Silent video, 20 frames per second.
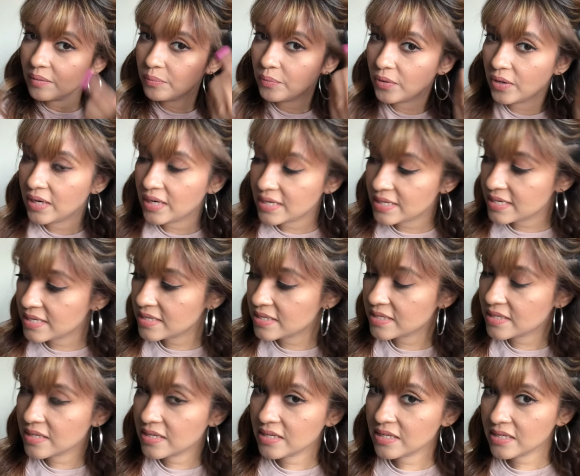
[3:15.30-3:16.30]
pretty
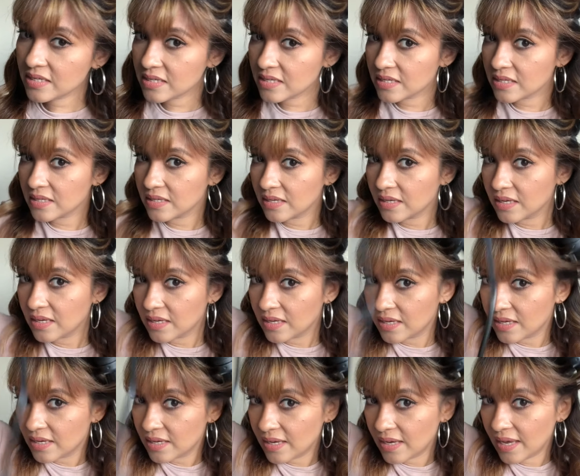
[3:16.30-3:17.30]
decent,
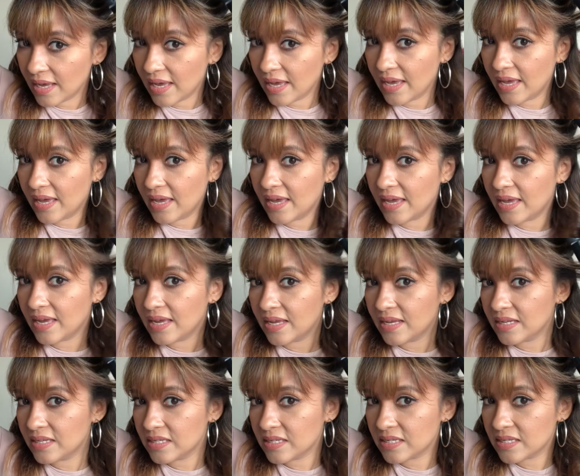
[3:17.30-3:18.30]

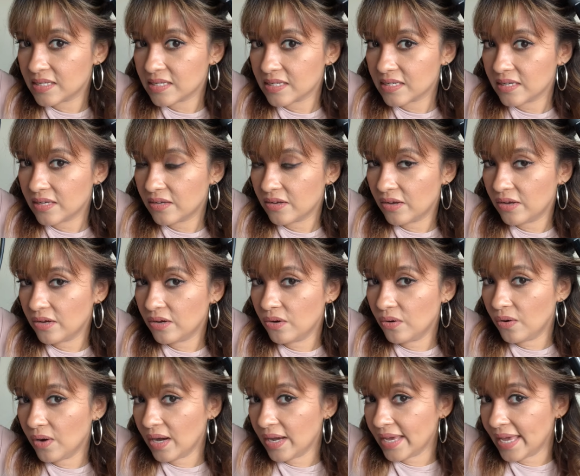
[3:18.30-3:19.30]
and here you
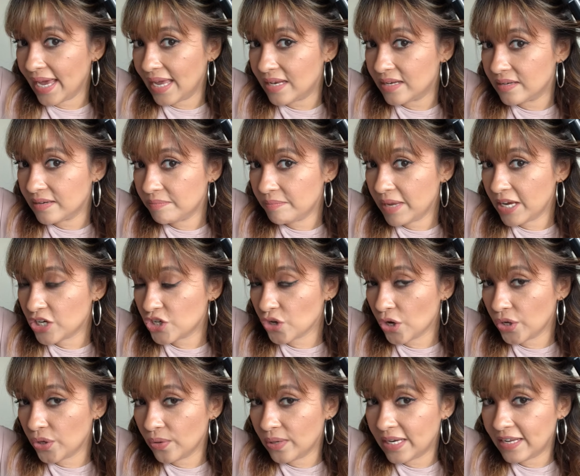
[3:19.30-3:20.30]
go. Again, make sure
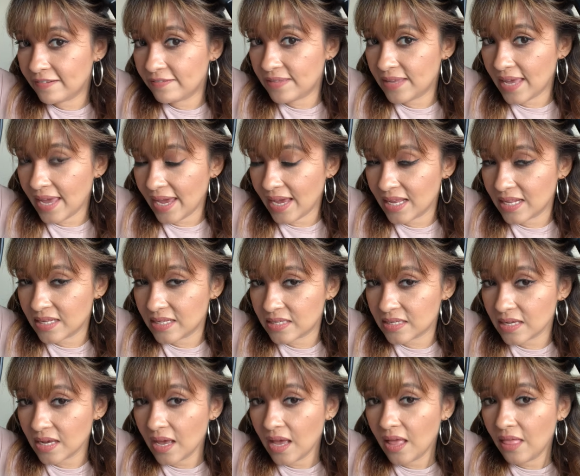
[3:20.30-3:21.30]
you leave the
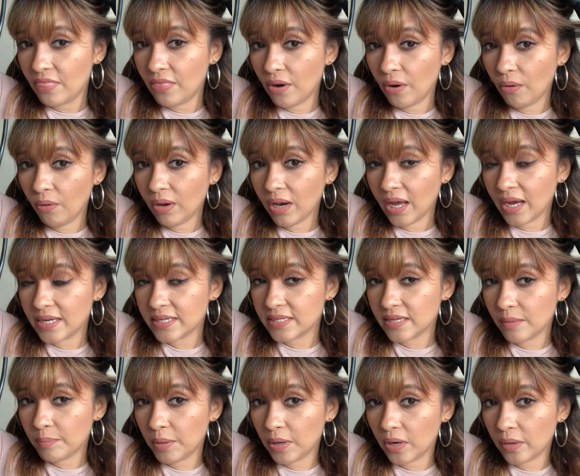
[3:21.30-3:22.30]
ends. The whole idea
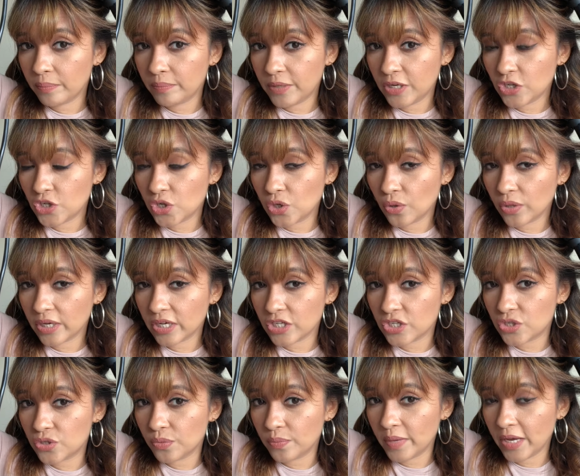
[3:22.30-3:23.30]
about a beach look is
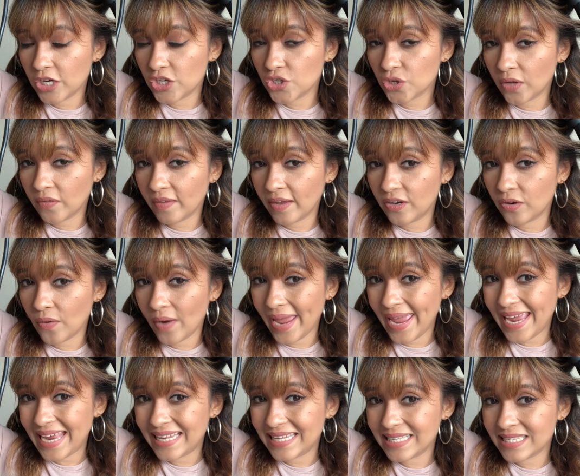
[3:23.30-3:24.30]
to make sure that your
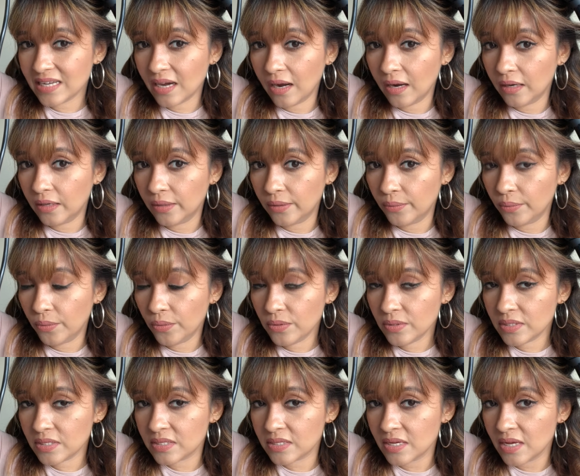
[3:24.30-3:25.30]
ends are
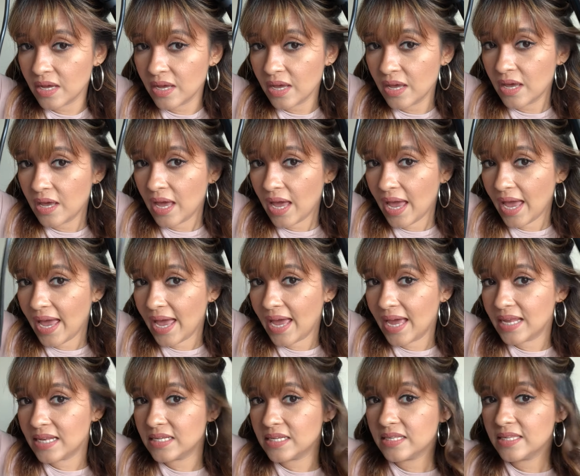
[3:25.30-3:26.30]
loose
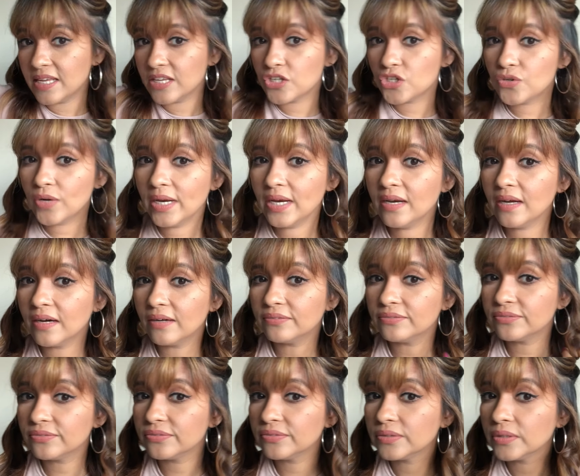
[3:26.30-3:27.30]
and they're straight
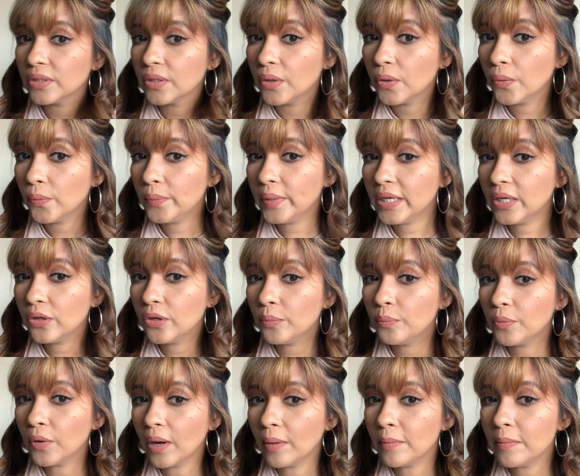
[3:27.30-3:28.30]
enough. We could
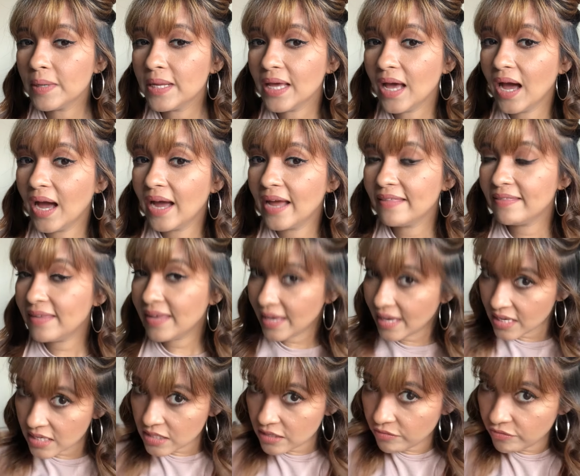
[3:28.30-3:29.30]
probably iron the
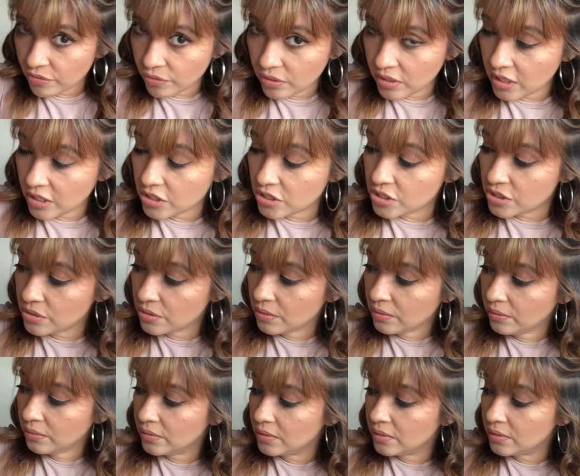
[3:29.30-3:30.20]
ends if you need to.